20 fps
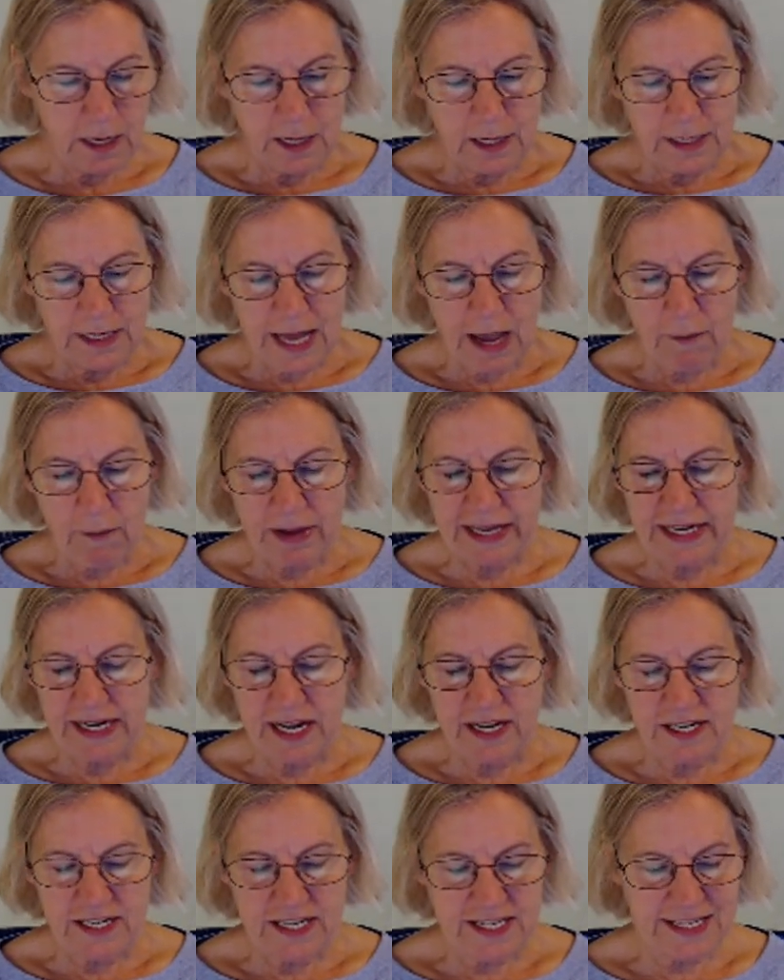Now we get
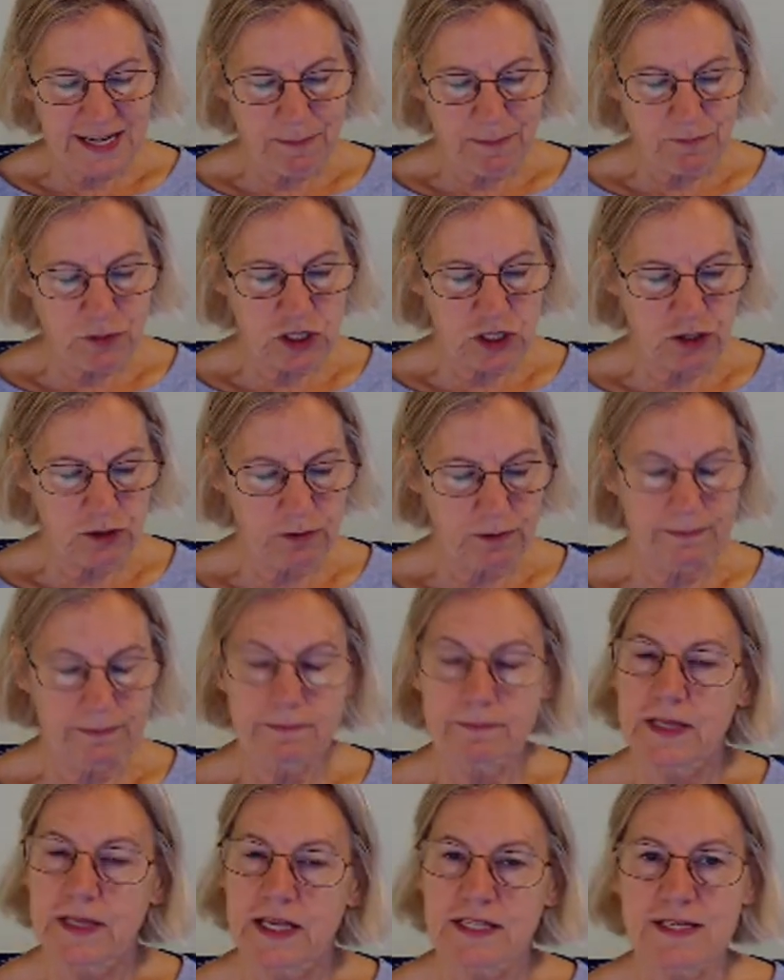on to step 2.
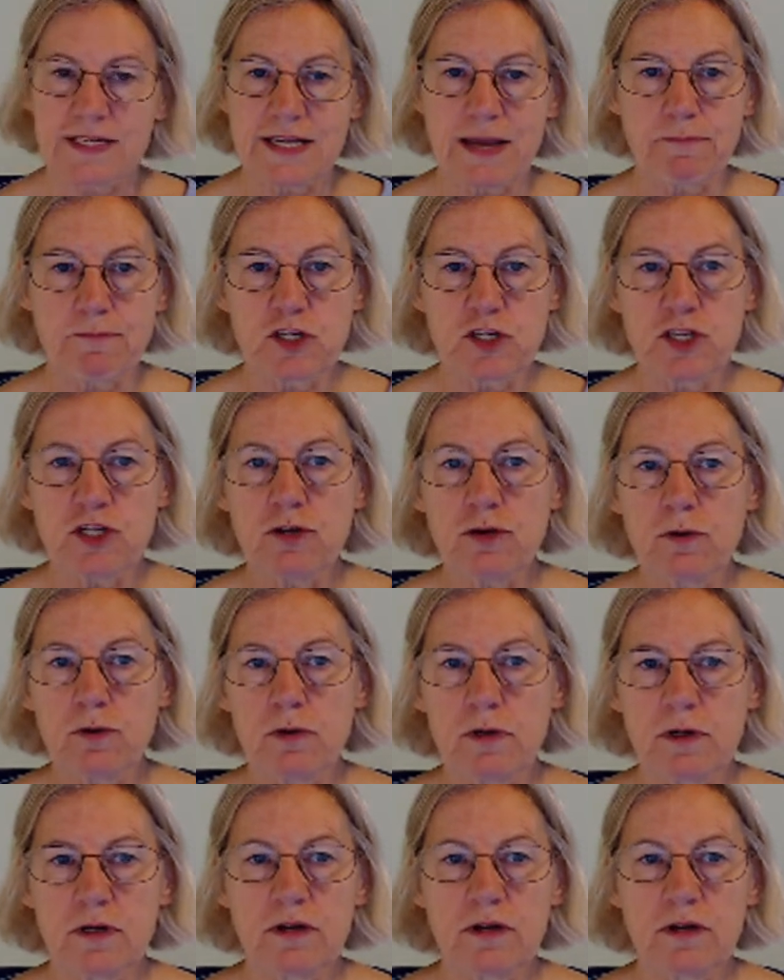In step 2,